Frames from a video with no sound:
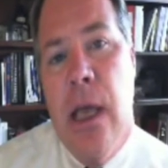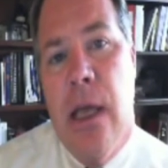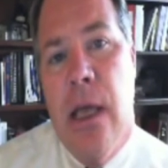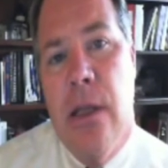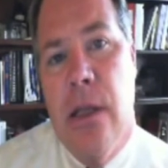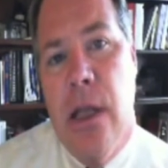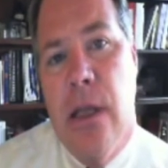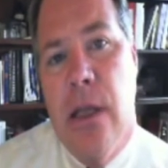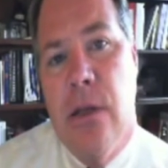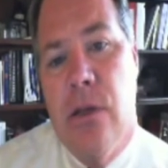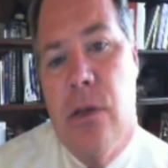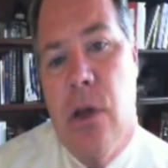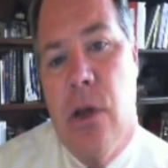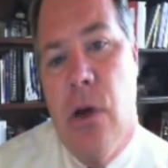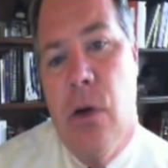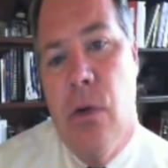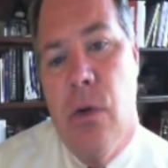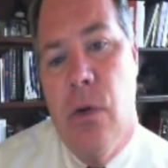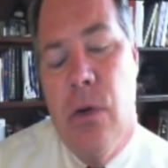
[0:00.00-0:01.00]
And, and
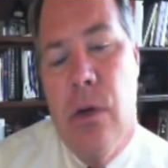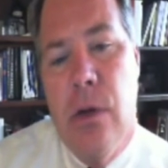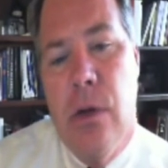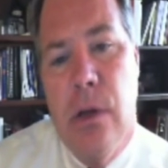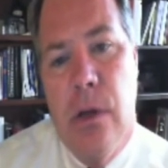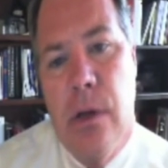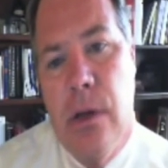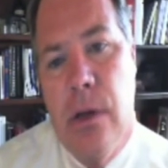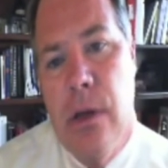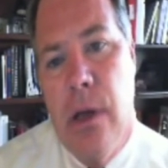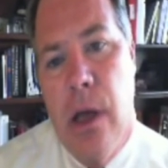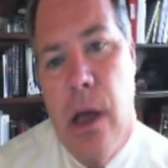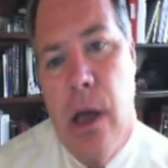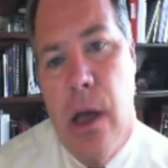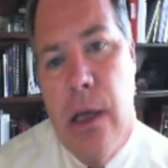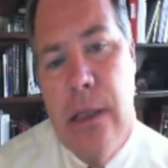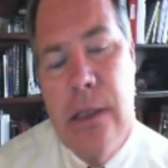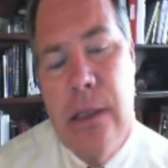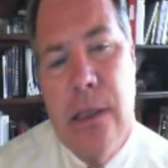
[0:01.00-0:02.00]
so,
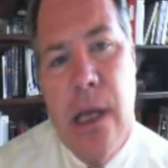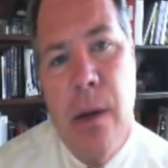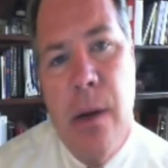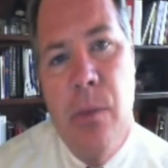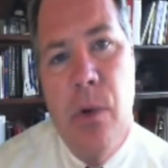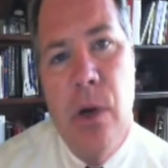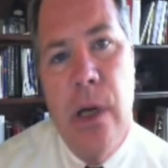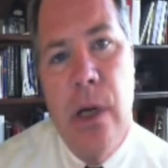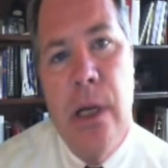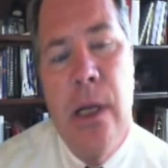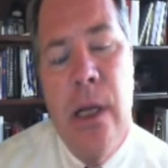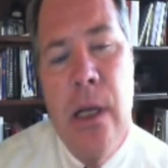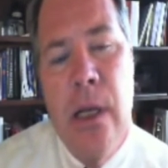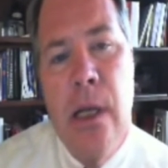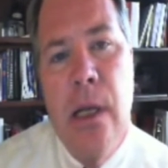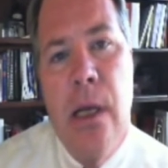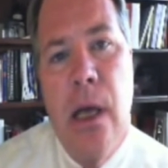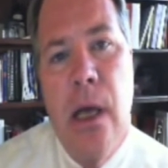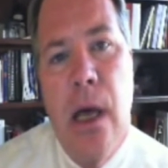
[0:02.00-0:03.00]
uh, in summary,
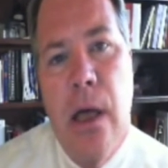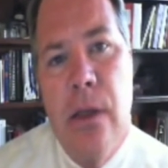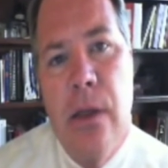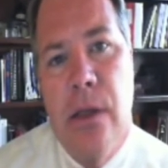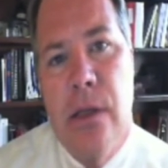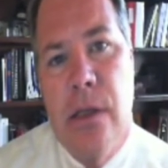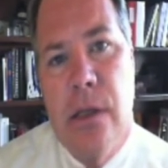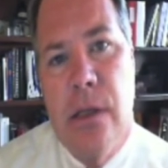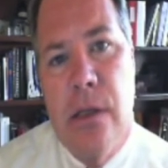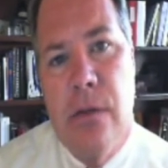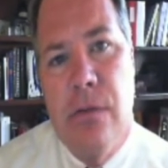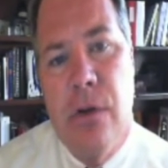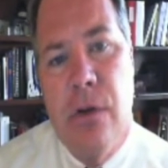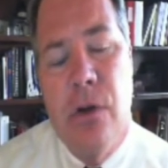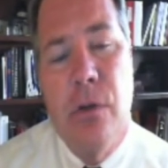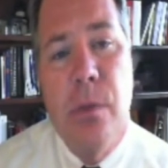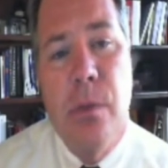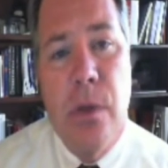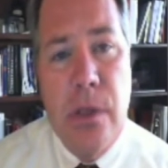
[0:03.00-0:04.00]
uh, this is the
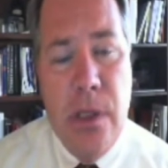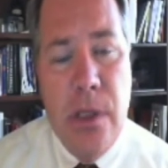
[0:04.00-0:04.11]
first